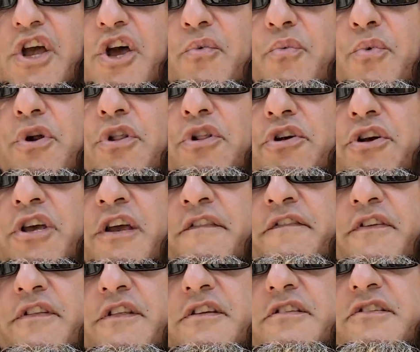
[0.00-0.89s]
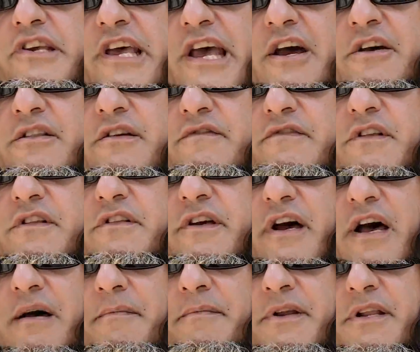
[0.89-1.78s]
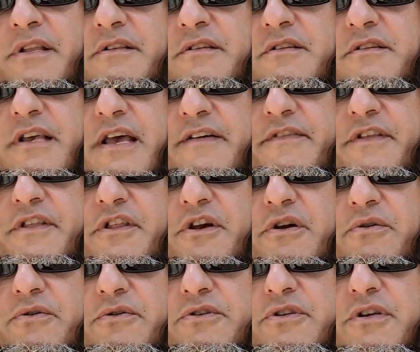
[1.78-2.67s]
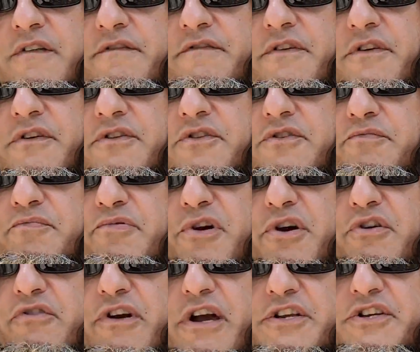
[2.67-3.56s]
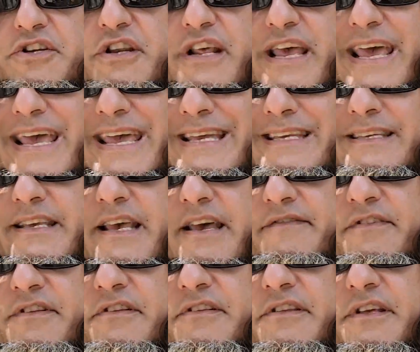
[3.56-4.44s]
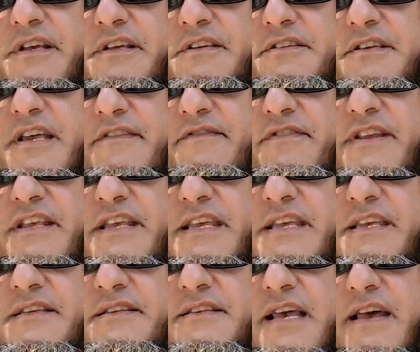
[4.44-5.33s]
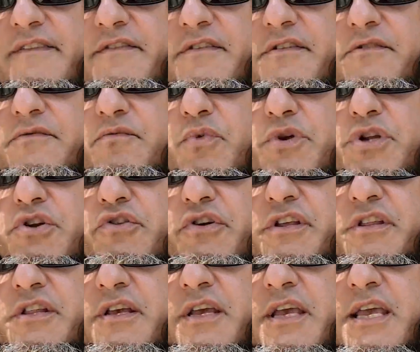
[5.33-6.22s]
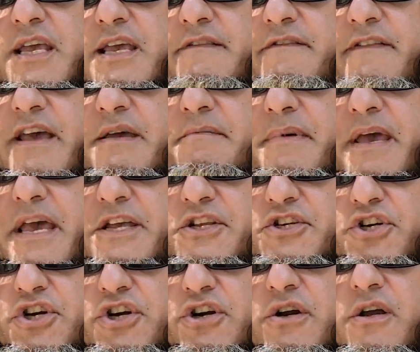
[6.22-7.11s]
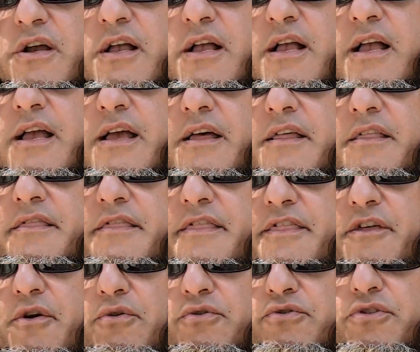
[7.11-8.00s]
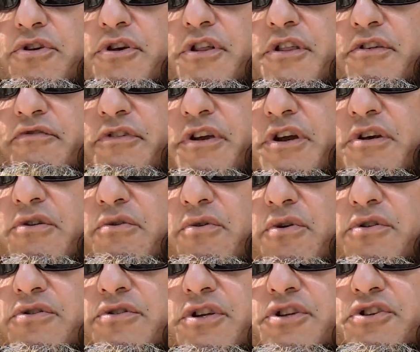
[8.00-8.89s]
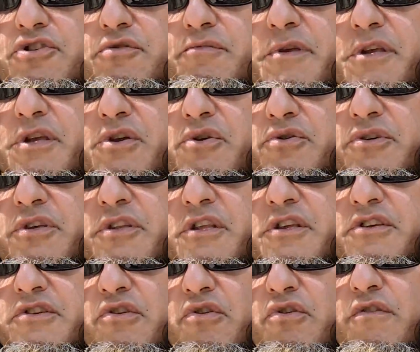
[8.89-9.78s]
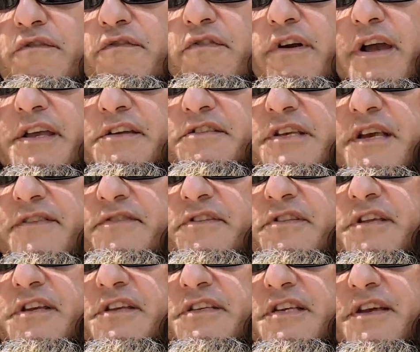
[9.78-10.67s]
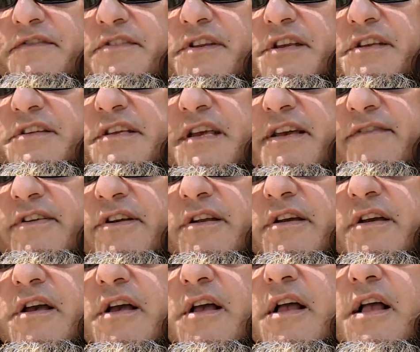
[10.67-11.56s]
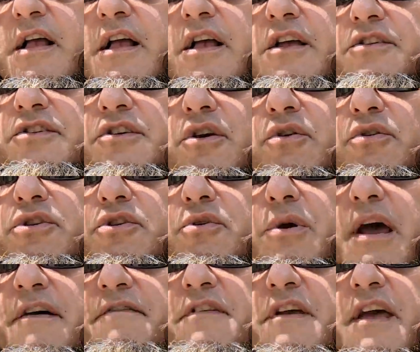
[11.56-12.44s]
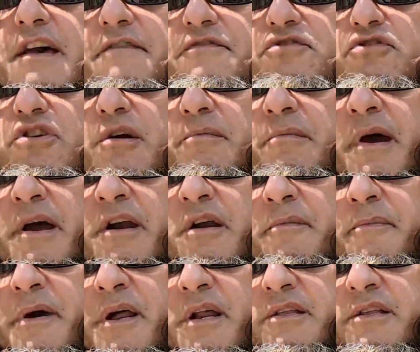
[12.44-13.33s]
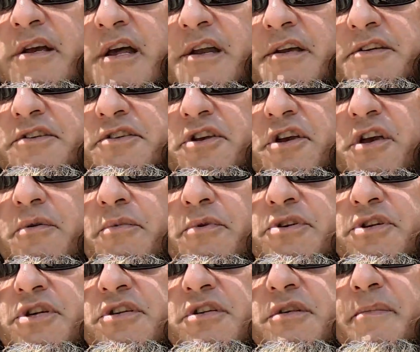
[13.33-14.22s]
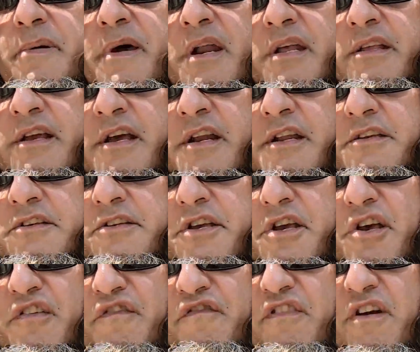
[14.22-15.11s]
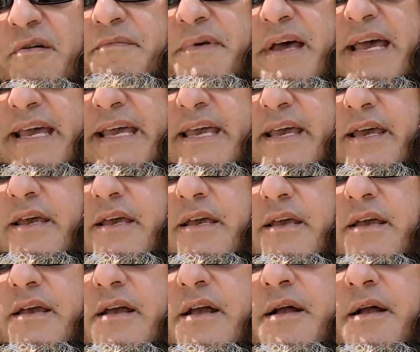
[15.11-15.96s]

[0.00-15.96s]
We're looking for the sound of the dominant 7 notes of the progression A7, D7, E7. When you're in the key of A major, those are your 3 chords that you'd be using this over, A7, D7, E7. So you have the F sharp minor pentatonic scale, which is the pentatonic scale from that key.